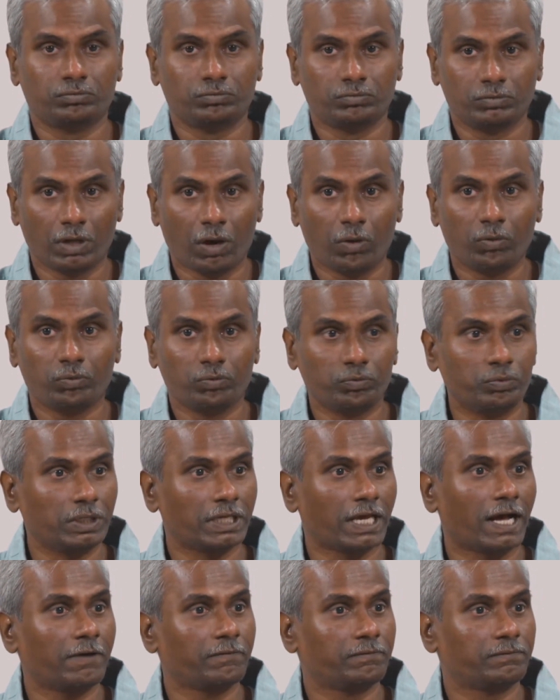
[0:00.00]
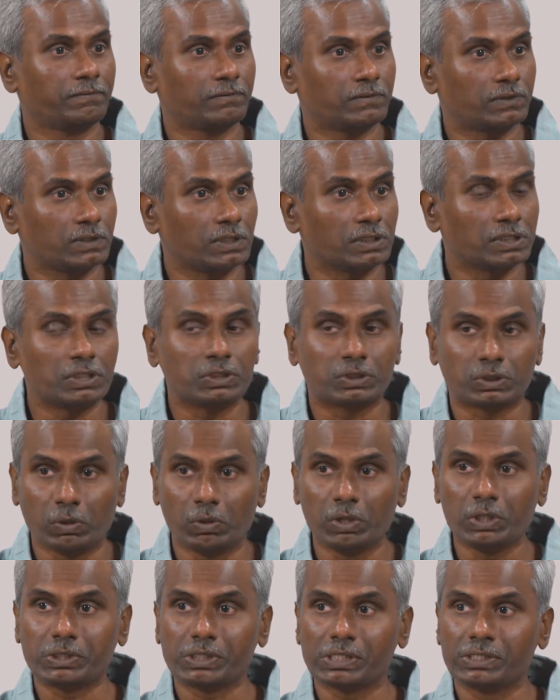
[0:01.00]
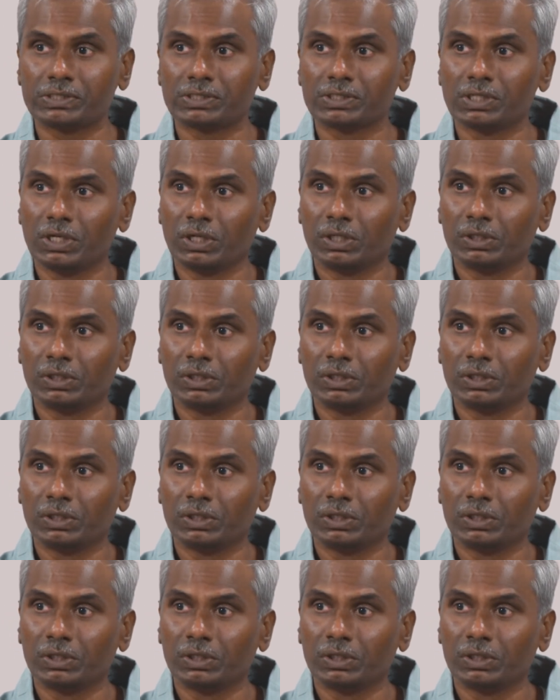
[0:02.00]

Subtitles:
now we have certain solutions